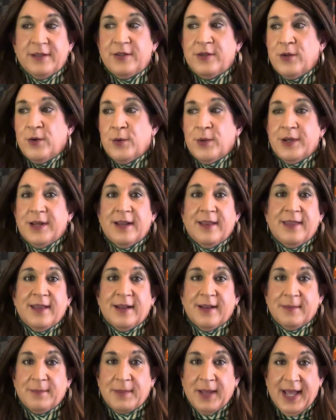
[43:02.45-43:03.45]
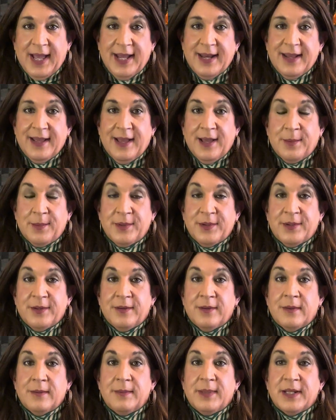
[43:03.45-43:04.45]
You don't want anything bad to happen to
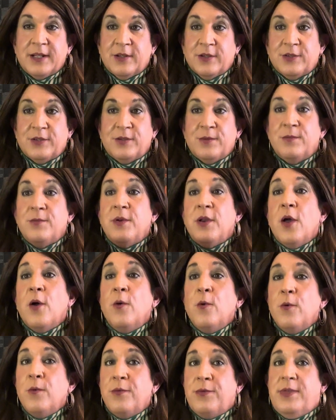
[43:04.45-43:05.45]
them because you know